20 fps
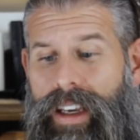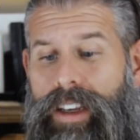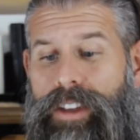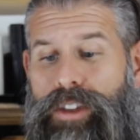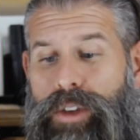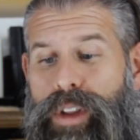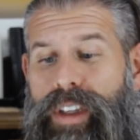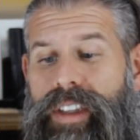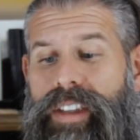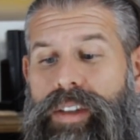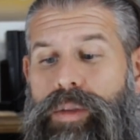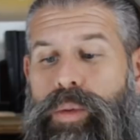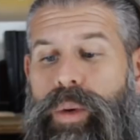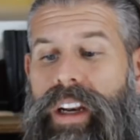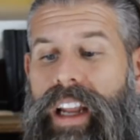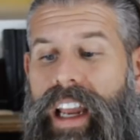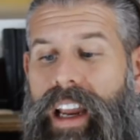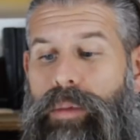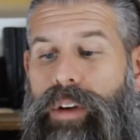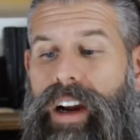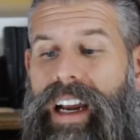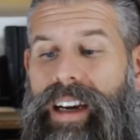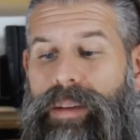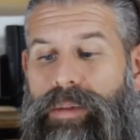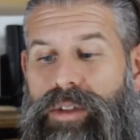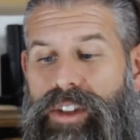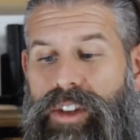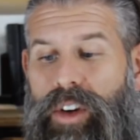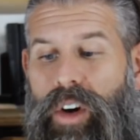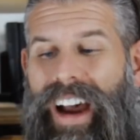So this is when
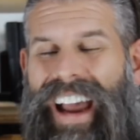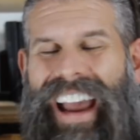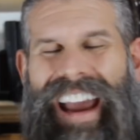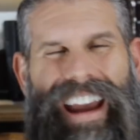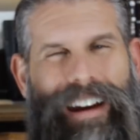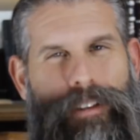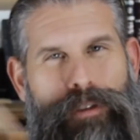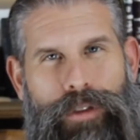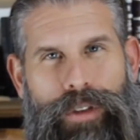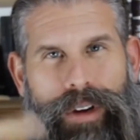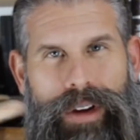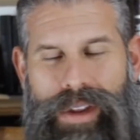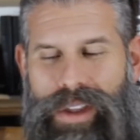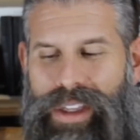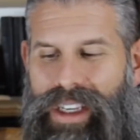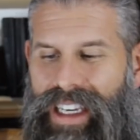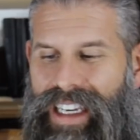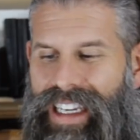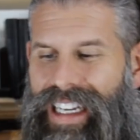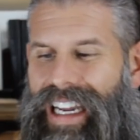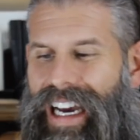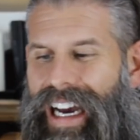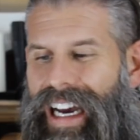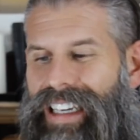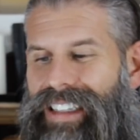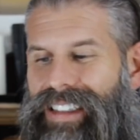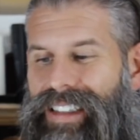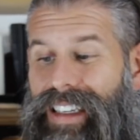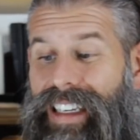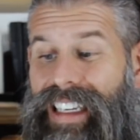Abraham saw everything in
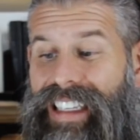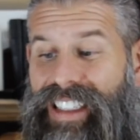Isaac,